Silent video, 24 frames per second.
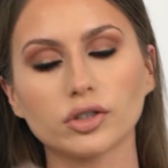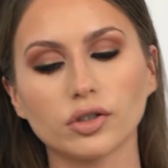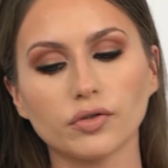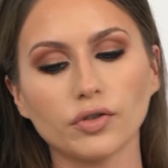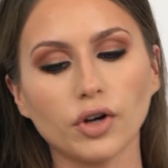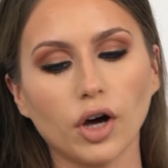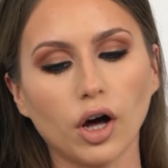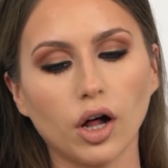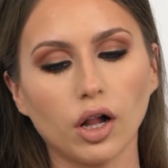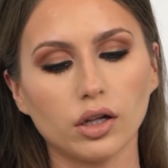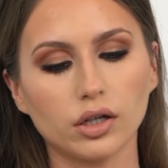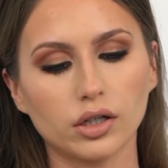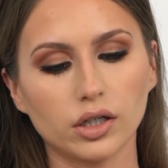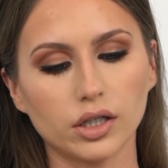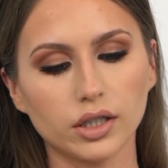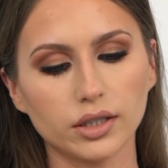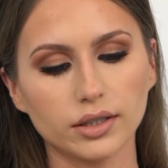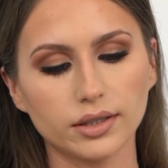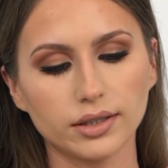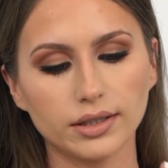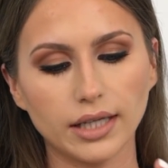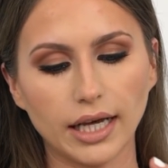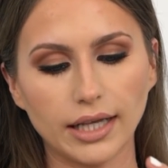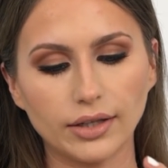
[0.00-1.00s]
of
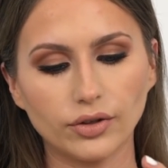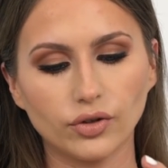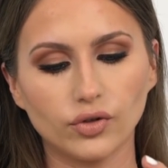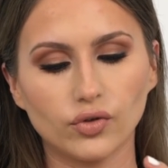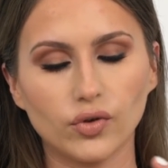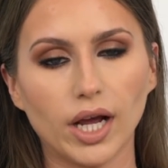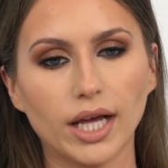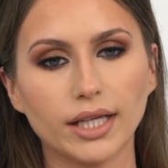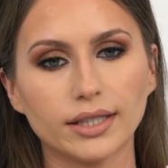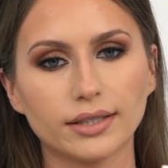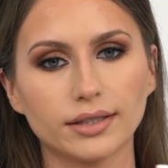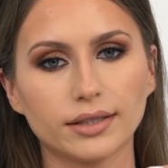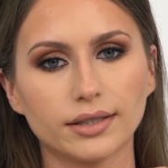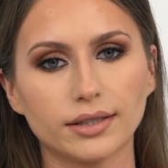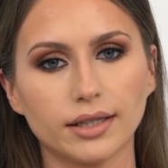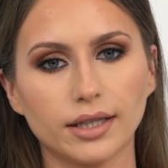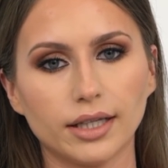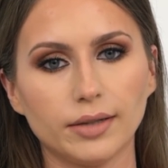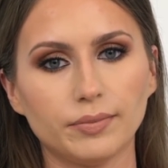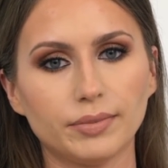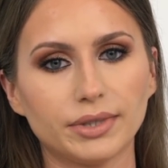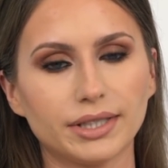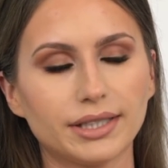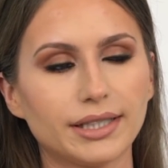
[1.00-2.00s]
Colors Undressed
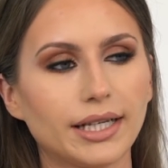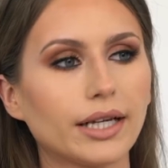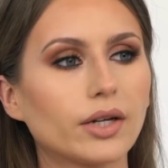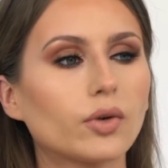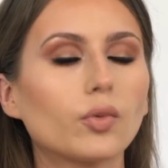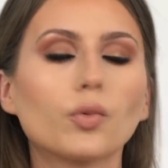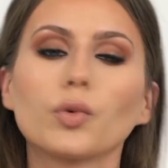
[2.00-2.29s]
Lipstick.